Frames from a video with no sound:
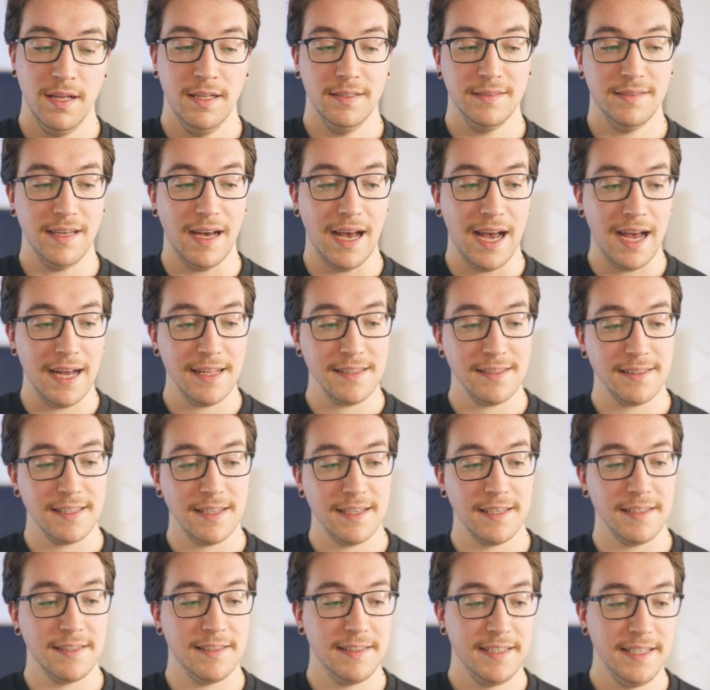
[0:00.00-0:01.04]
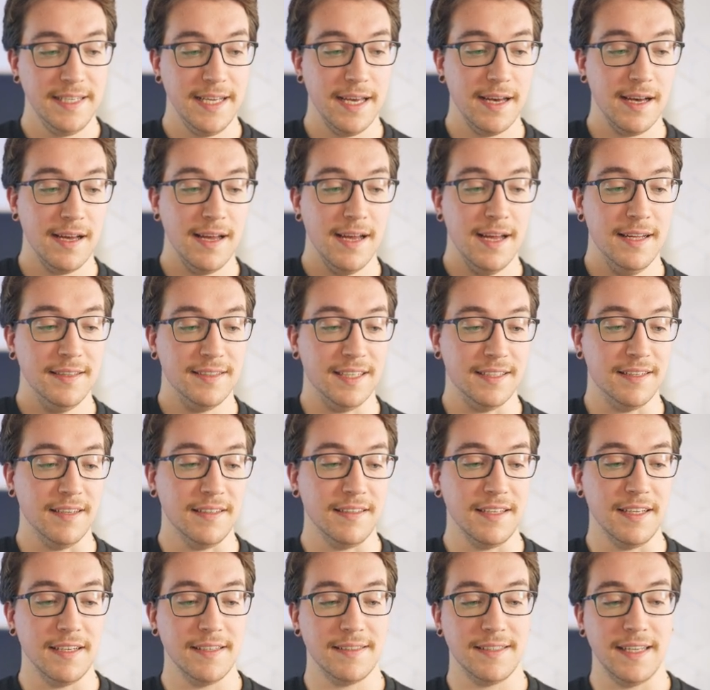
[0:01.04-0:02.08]
The answer is here that the
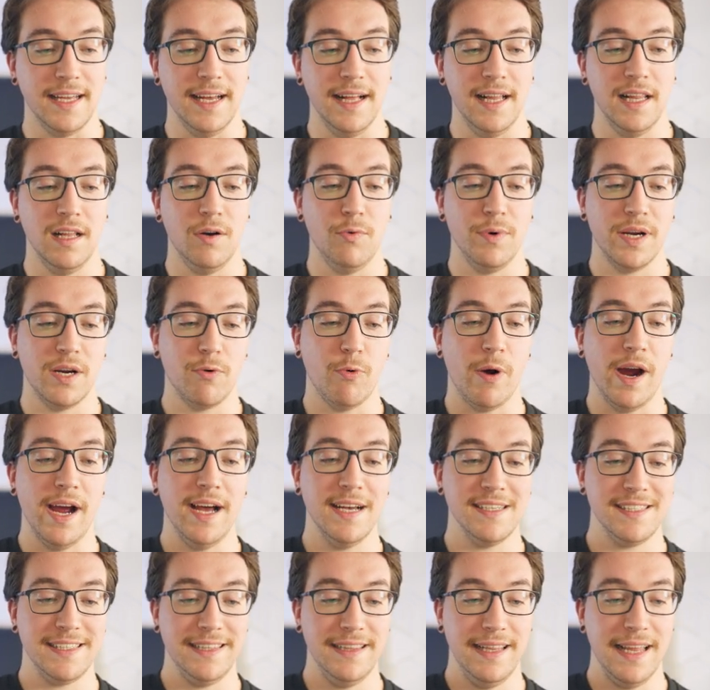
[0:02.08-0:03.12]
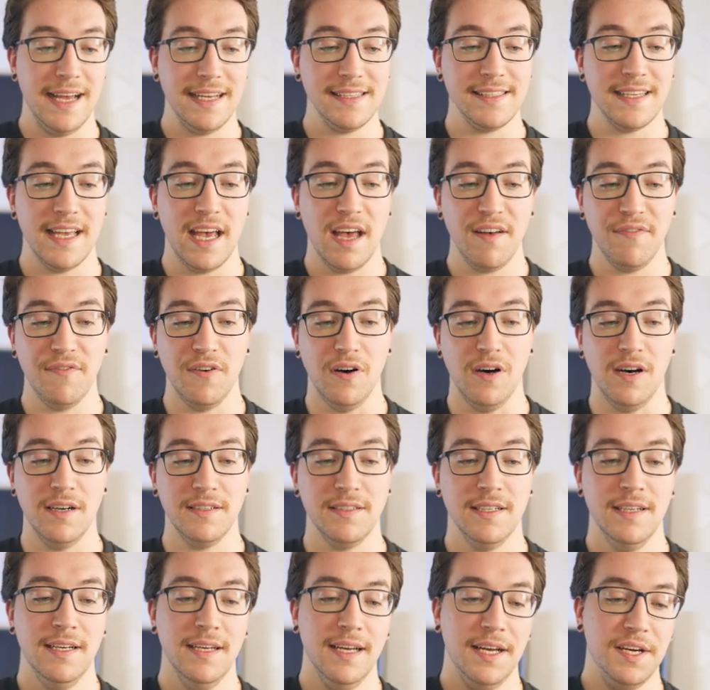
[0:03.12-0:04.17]
DSL requires less effort